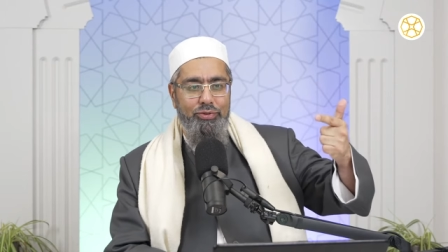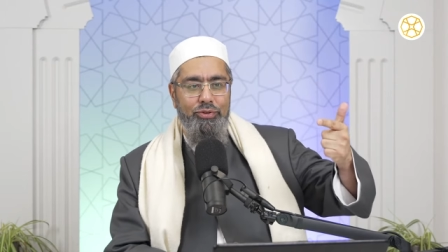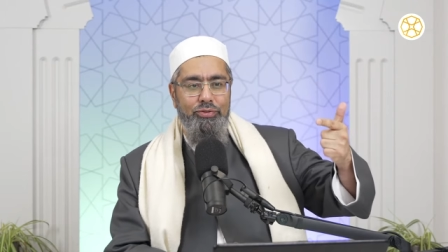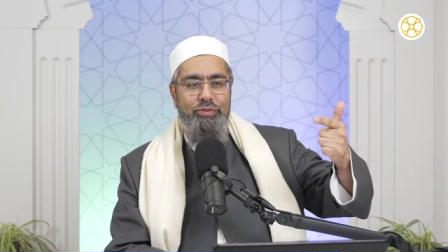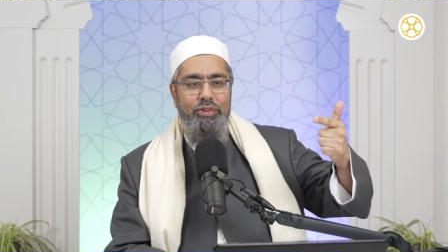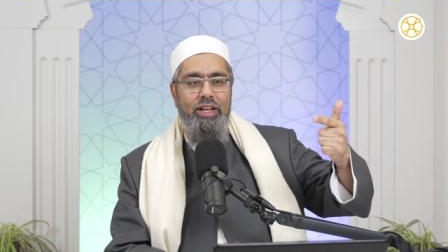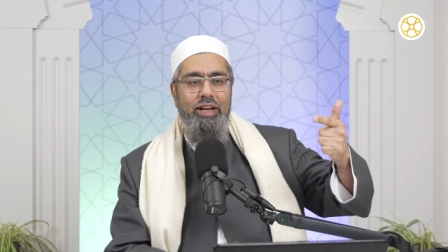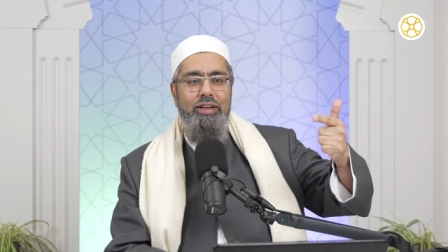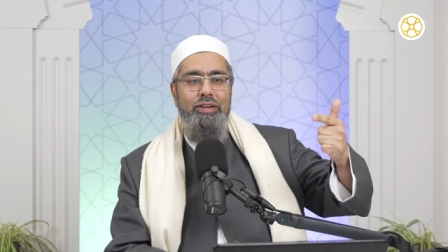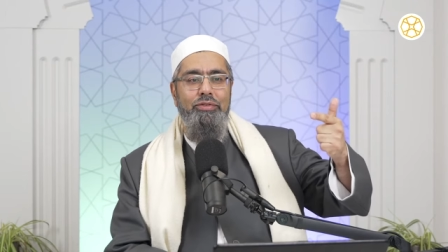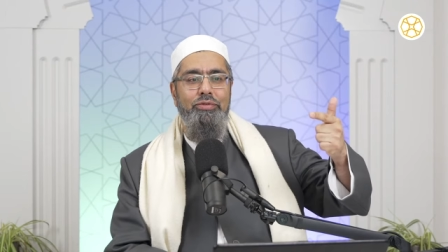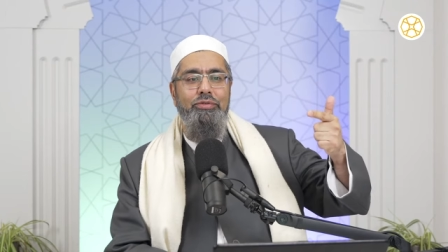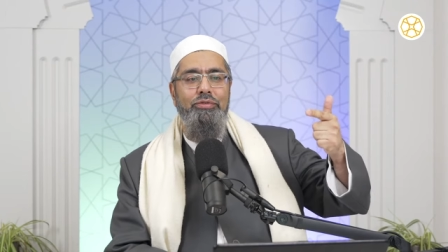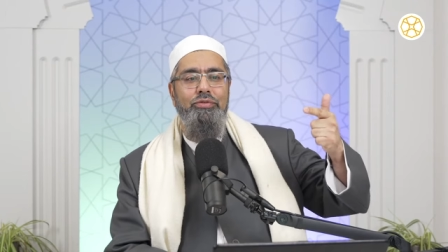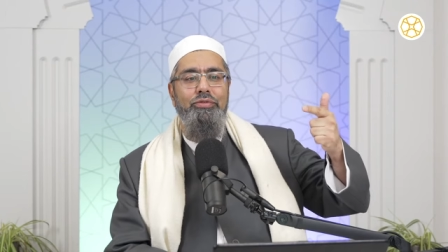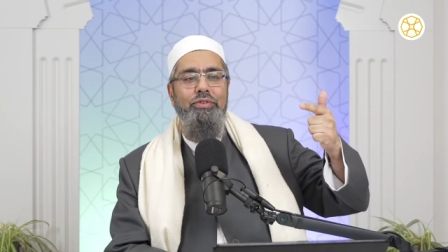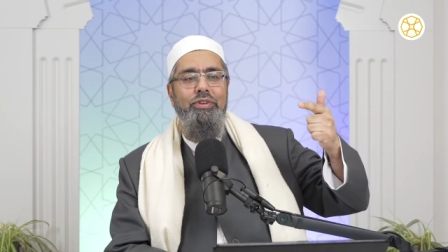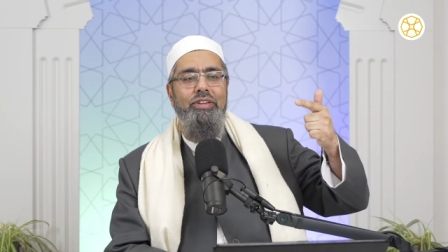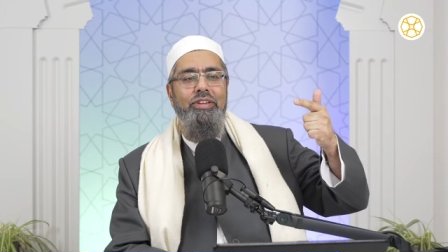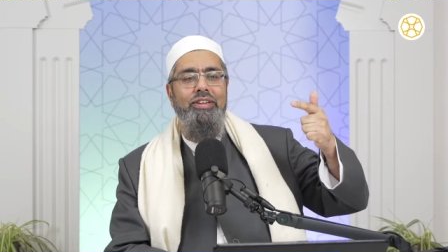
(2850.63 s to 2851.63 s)
of life,
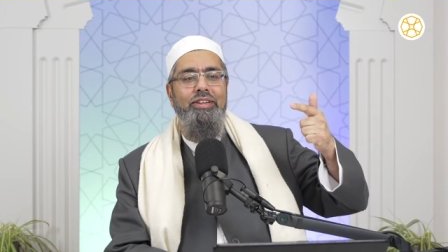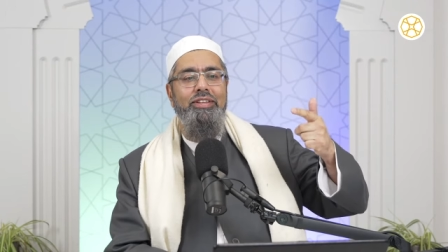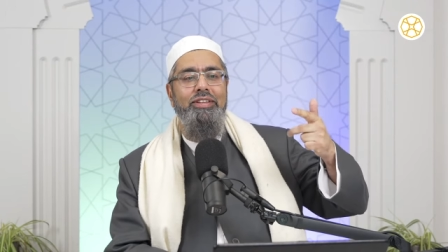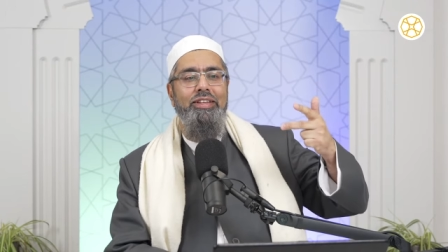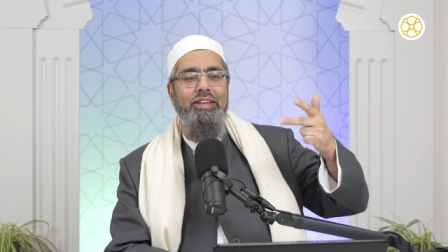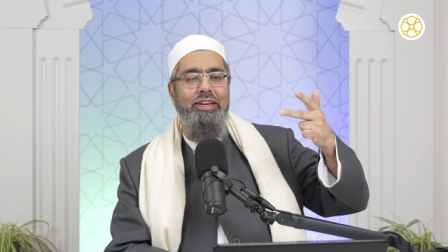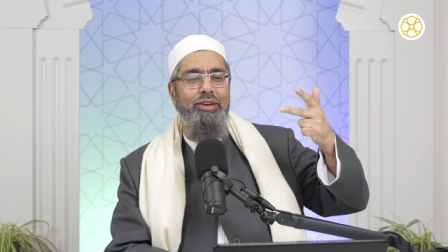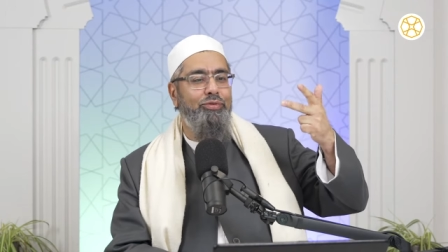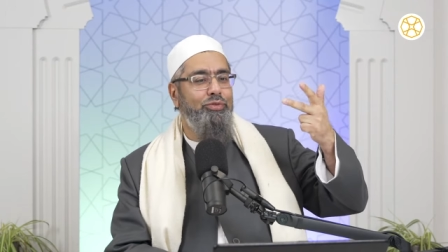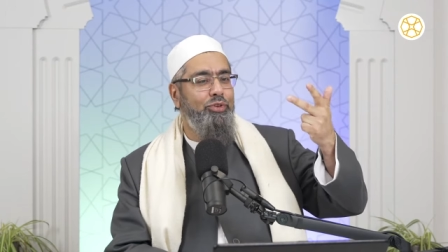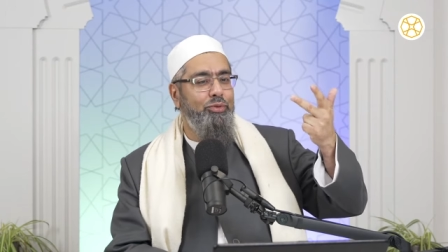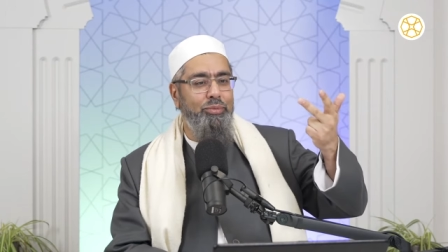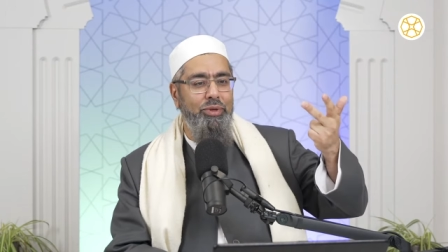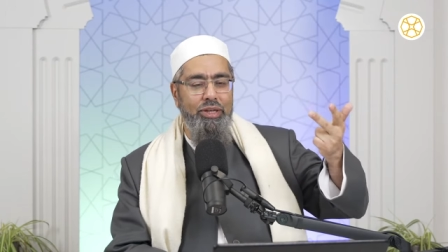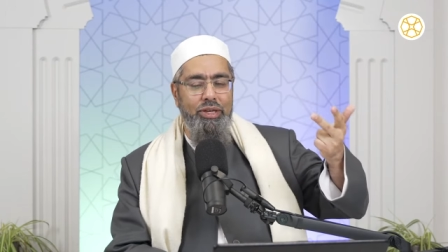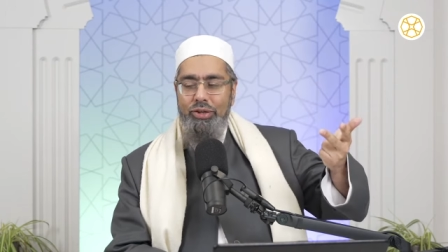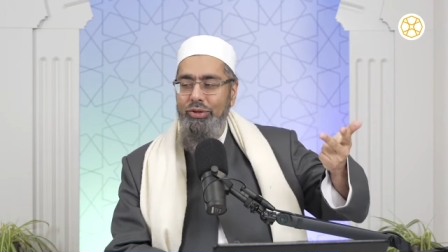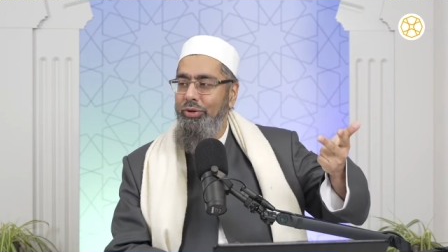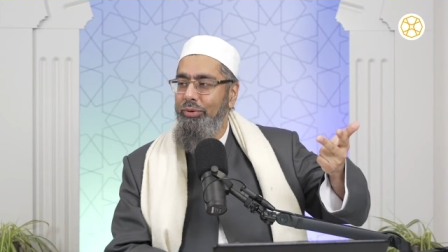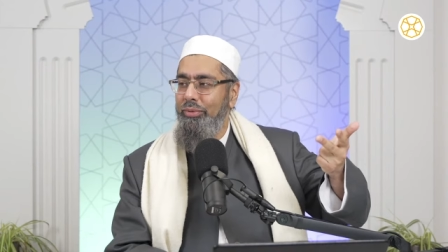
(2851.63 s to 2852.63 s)
the gift of
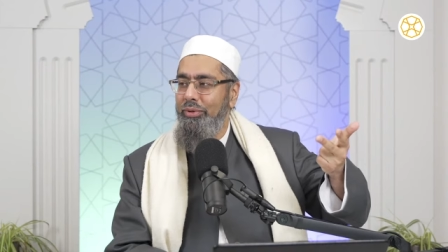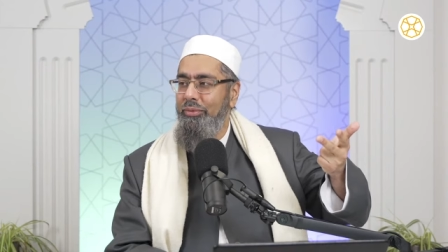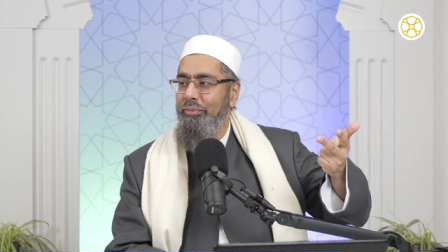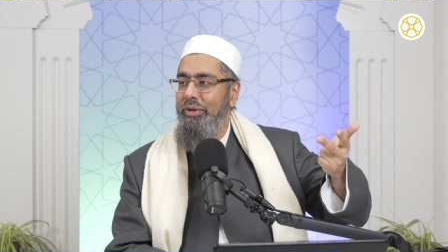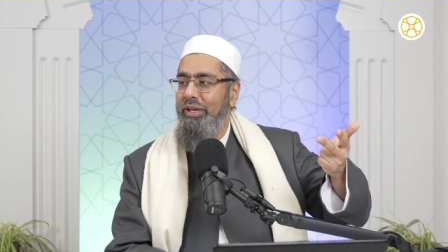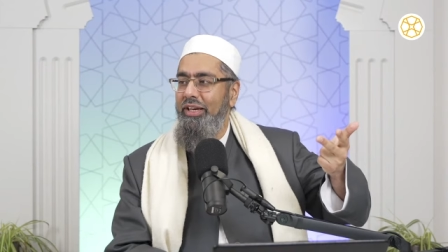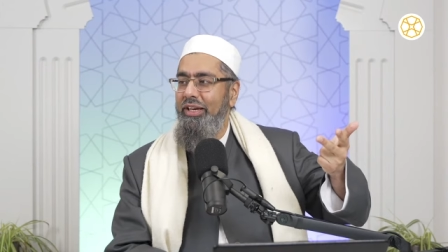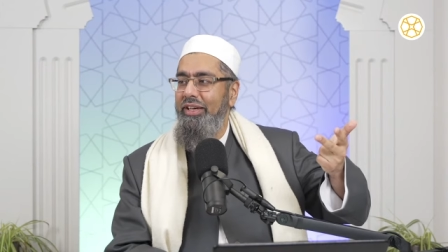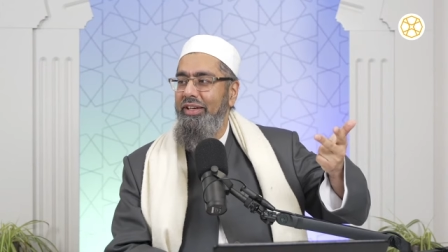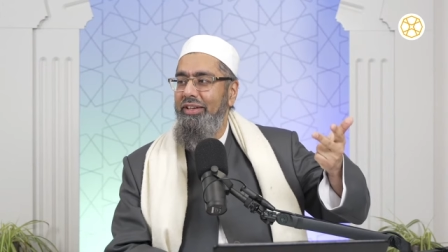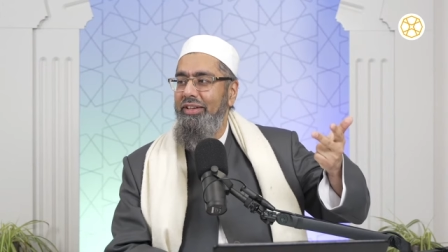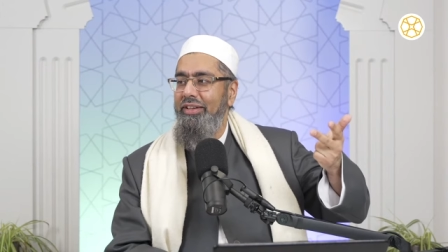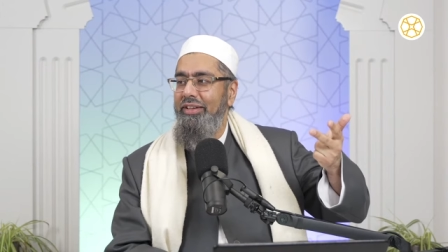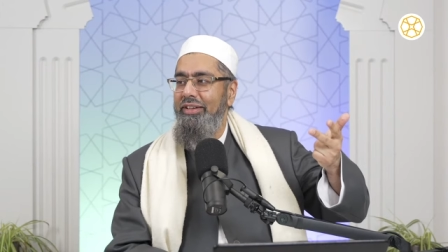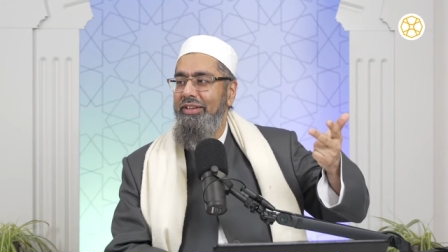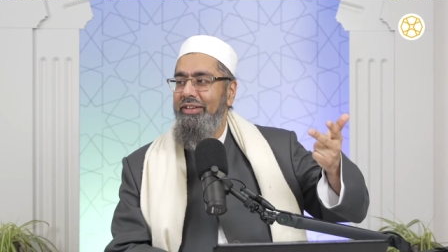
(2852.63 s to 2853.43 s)
being a human being,